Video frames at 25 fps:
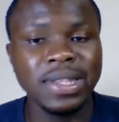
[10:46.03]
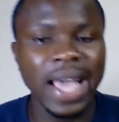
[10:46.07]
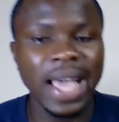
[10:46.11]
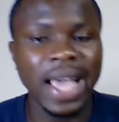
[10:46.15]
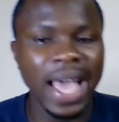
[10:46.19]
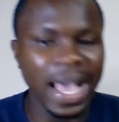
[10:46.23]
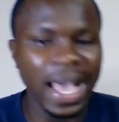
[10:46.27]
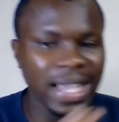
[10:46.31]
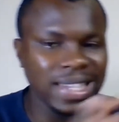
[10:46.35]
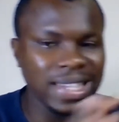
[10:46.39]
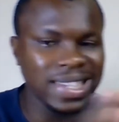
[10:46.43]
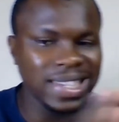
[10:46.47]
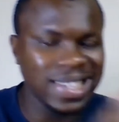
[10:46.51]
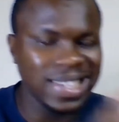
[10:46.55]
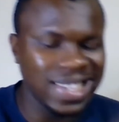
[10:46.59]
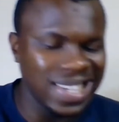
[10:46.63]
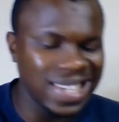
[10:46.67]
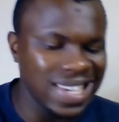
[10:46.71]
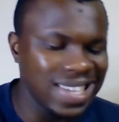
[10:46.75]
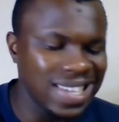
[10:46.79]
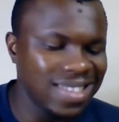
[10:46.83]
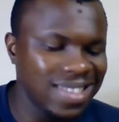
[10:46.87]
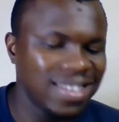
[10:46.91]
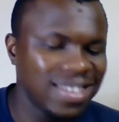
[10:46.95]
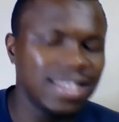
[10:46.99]

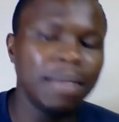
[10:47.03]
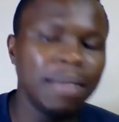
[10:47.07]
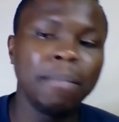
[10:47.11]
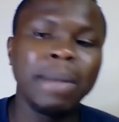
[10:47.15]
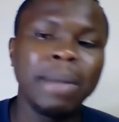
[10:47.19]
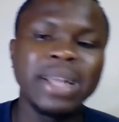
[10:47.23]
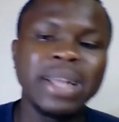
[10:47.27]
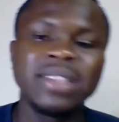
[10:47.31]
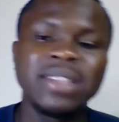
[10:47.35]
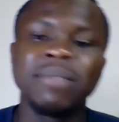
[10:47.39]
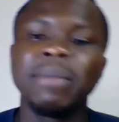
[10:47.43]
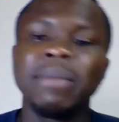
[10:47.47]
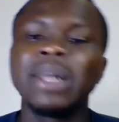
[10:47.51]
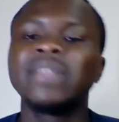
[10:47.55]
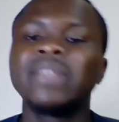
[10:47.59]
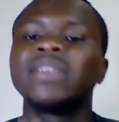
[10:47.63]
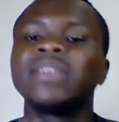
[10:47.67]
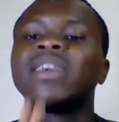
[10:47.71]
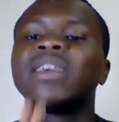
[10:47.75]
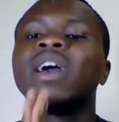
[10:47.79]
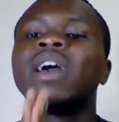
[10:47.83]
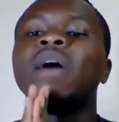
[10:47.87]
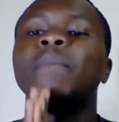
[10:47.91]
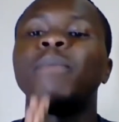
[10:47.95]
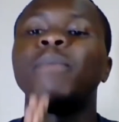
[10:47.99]
exceeds the
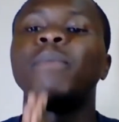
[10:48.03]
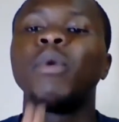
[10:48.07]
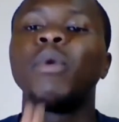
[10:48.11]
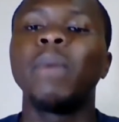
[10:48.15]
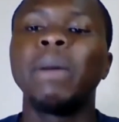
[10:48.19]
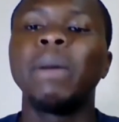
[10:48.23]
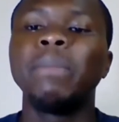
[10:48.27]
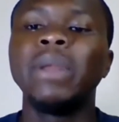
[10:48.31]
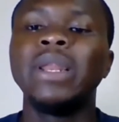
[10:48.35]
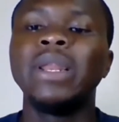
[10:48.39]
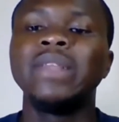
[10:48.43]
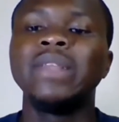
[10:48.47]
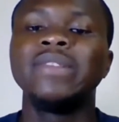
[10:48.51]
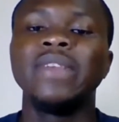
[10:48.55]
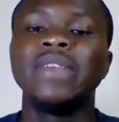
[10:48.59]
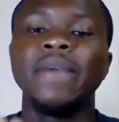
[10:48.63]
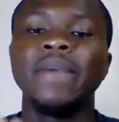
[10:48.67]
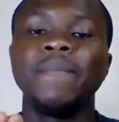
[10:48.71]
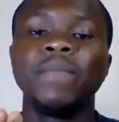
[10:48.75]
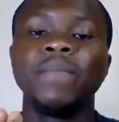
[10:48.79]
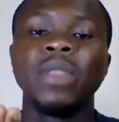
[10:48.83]
mathematical probability